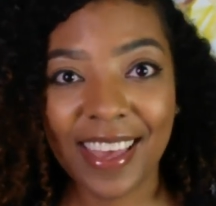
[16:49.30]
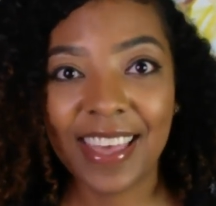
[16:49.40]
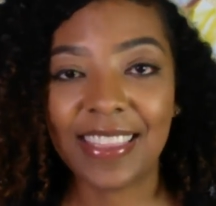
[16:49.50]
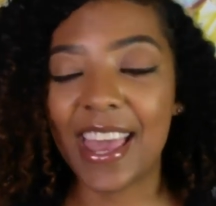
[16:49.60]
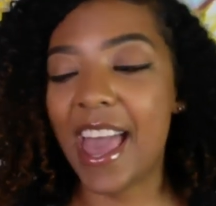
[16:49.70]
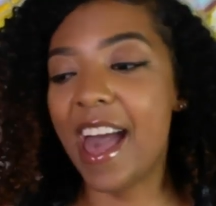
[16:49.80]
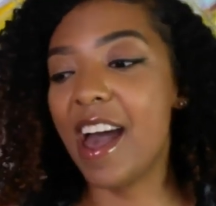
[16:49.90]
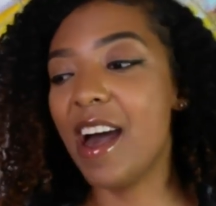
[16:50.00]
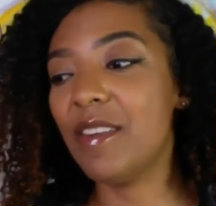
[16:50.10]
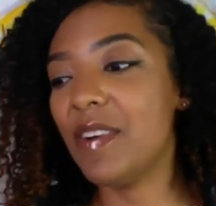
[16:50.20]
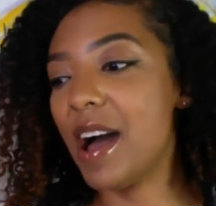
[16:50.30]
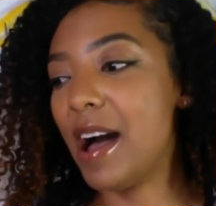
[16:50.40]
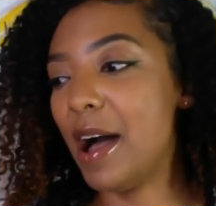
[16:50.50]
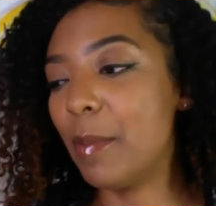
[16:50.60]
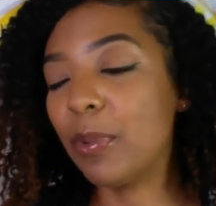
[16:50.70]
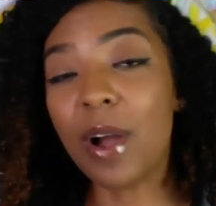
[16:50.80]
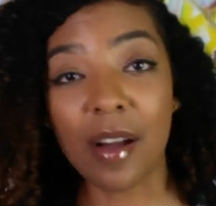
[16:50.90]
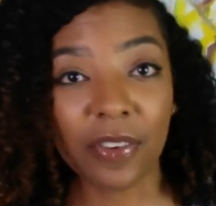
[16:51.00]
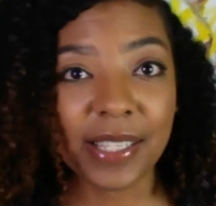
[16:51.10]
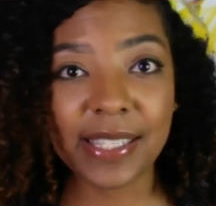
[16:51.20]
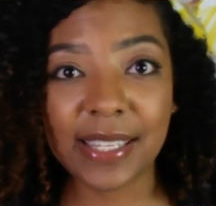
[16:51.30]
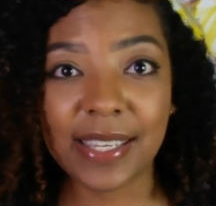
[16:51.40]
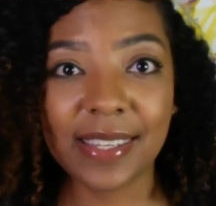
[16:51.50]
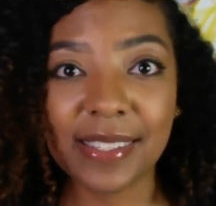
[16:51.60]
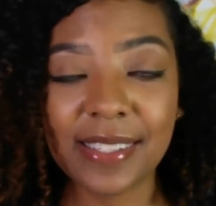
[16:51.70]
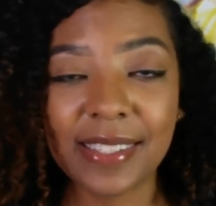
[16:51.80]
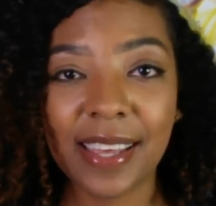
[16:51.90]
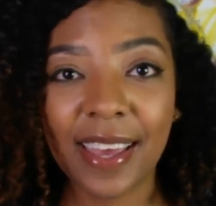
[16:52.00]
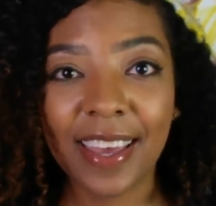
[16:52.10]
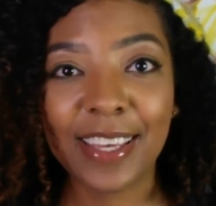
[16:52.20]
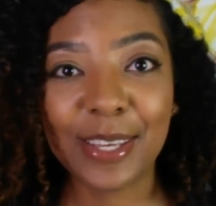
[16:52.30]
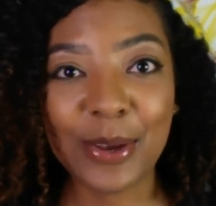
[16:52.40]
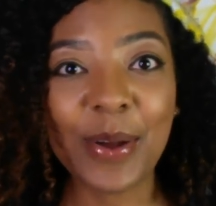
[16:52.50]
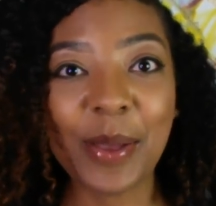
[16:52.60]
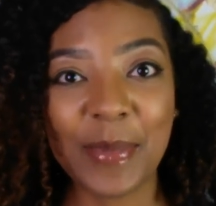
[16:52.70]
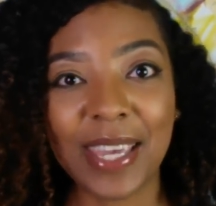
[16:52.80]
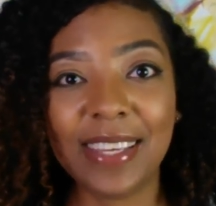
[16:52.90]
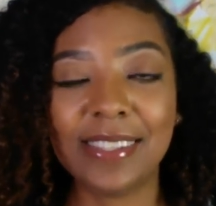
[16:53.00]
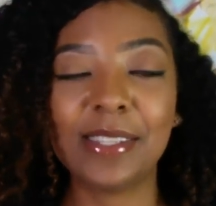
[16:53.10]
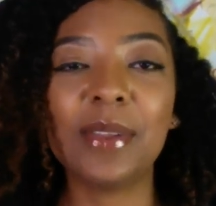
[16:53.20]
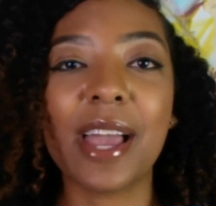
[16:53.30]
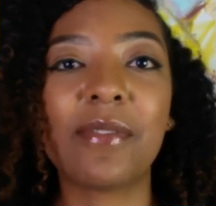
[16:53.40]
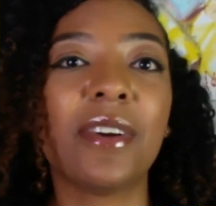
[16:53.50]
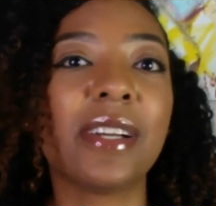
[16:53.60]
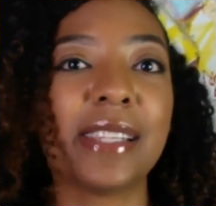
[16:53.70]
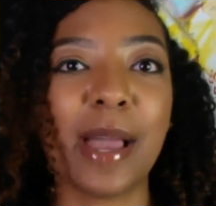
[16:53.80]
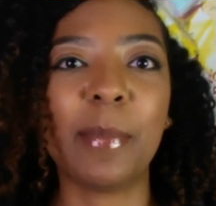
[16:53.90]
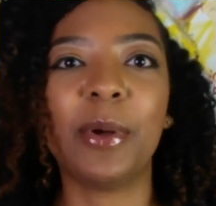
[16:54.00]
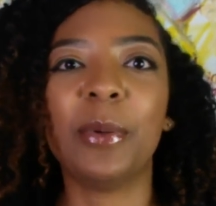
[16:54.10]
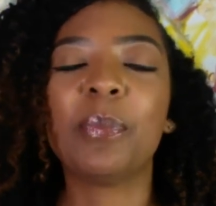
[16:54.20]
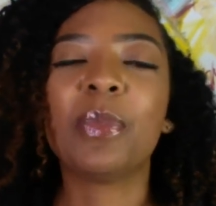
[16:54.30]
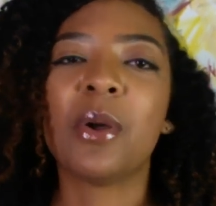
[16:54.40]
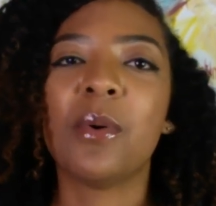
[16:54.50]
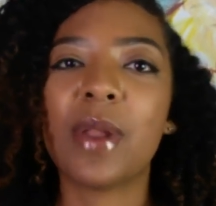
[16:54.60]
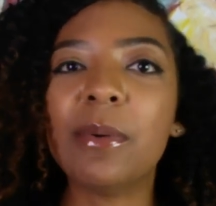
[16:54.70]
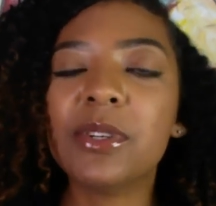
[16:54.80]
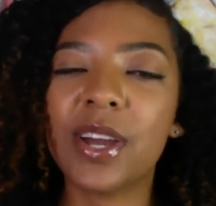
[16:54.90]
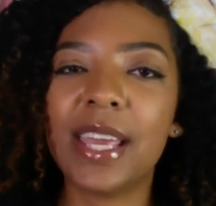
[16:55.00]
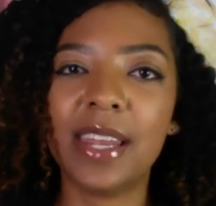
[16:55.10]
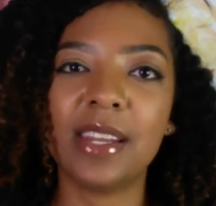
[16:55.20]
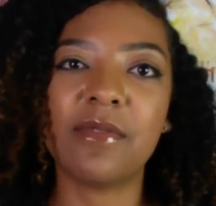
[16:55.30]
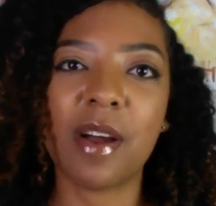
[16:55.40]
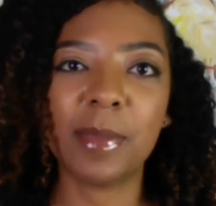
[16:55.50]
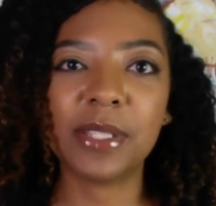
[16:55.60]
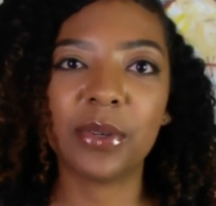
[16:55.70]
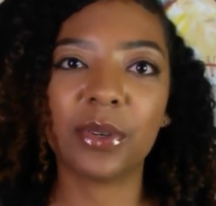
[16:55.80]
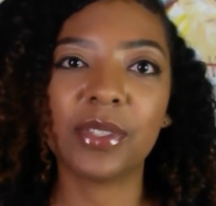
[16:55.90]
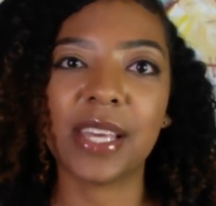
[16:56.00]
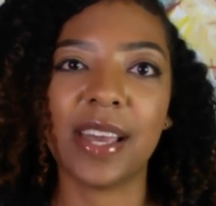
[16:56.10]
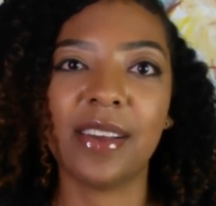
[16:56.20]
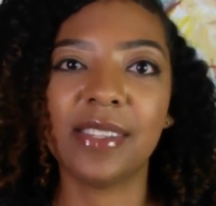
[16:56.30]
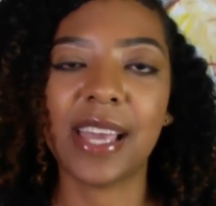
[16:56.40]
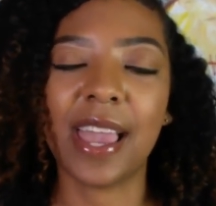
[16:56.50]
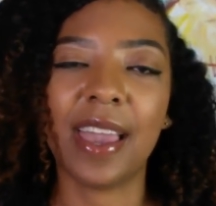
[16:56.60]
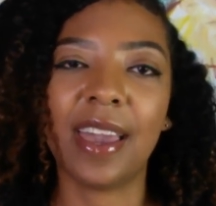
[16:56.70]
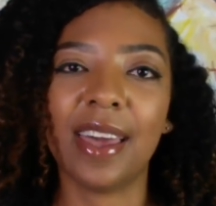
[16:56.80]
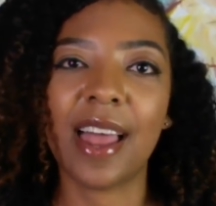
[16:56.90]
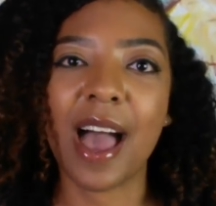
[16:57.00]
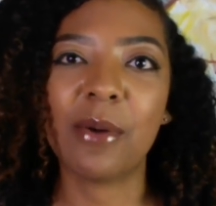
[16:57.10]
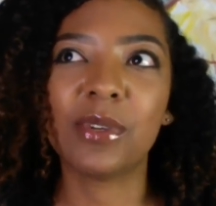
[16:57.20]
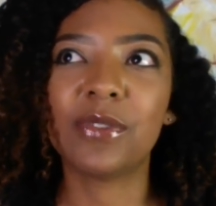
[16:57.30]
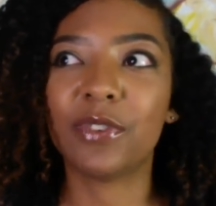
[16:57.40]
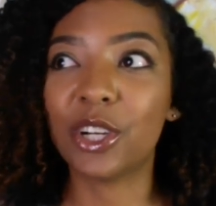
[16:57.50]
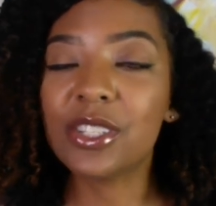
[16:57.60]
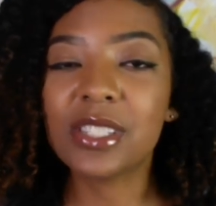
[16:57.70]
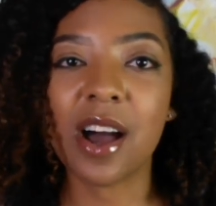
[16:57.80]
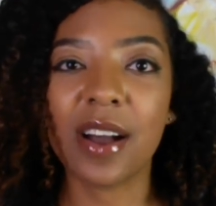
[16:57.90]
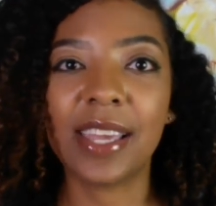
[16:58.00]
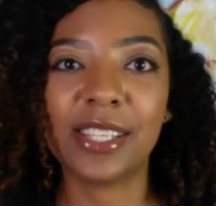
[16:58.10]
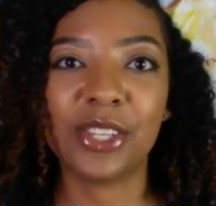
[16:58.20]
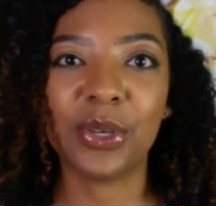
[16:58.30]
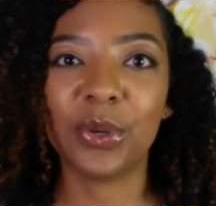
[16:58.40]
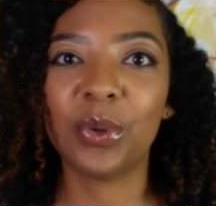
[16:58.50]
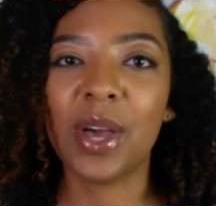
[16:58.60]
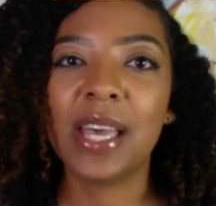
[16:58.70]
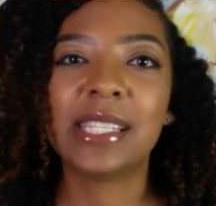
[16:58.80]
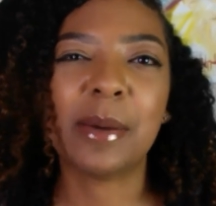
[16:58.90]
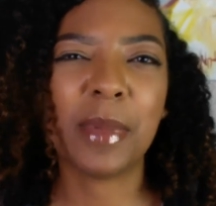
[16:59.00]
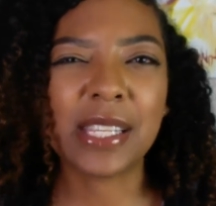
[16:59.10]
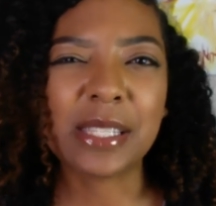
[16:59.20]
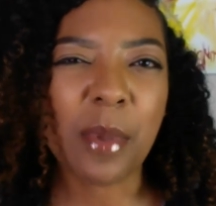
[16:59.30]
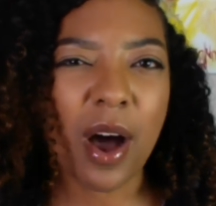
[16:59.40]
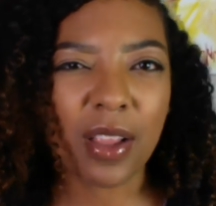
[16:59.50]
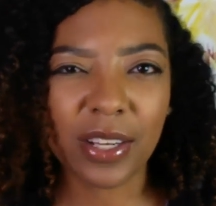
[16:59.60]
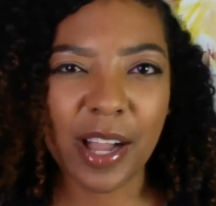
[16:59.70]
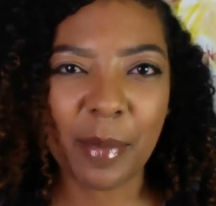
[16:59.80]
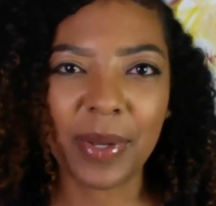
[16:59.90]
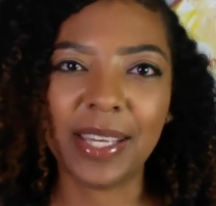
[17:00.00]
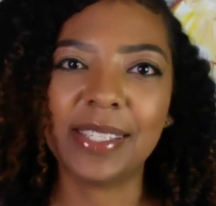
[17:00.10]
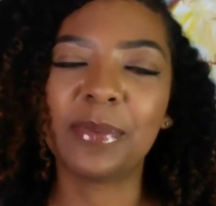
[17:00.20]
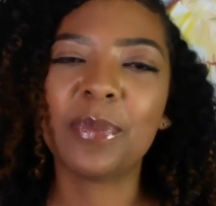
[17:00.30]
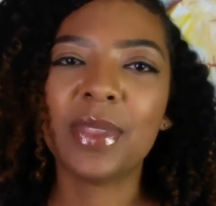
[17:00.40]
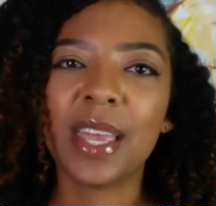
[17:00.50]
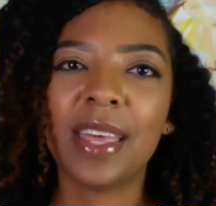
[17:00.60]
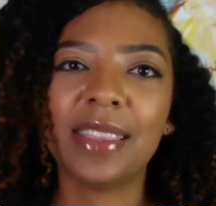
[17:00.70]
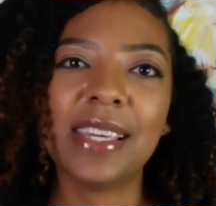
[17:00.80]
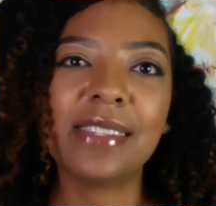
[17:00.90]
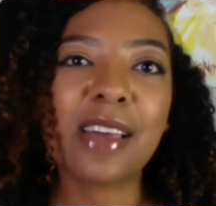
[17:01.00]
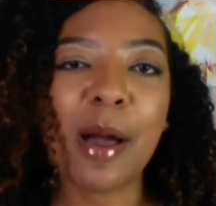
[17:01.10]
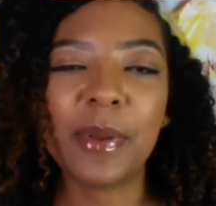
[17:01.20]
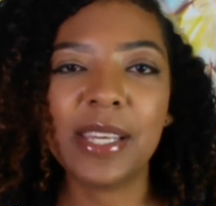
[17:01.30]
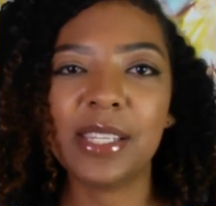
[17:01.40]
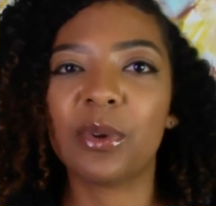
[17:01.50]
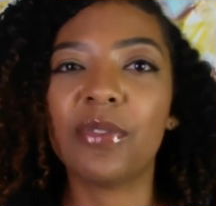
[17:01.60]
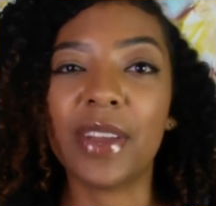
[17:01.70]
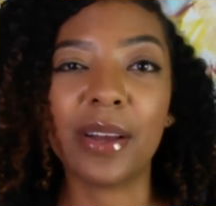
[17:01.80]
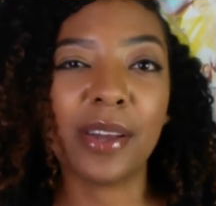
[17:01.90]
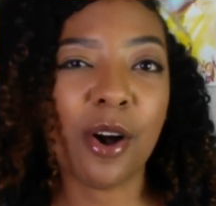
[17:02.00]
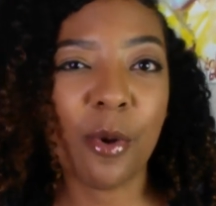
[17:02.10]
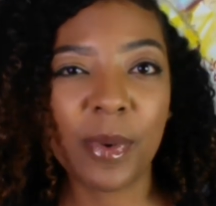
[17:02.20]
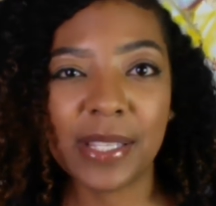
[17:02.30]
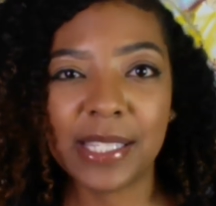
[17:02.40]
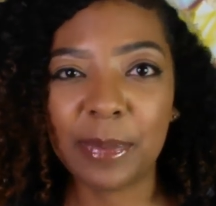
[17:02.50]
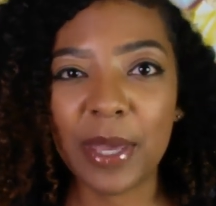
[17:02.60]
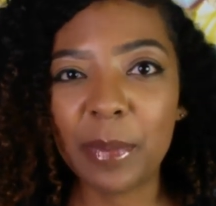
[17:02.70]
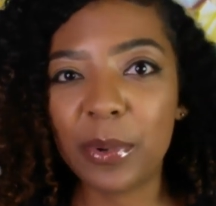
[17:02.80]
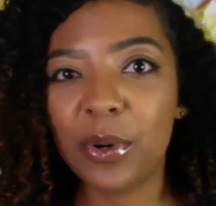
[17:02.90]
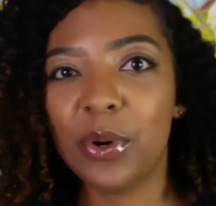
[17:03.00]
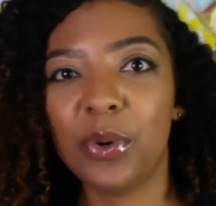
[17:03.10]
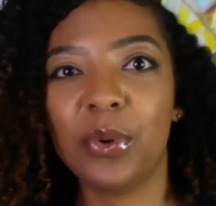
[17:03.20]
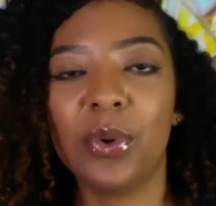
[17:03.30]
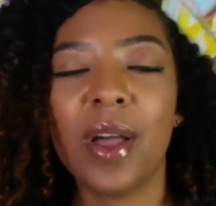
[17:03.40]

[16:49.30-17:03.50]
They have preferences. You know what I mean? So like, for example, when I was trying to get into pharmaceutical sales and I was first talking to some of the smaller companies, these companies were very open to people who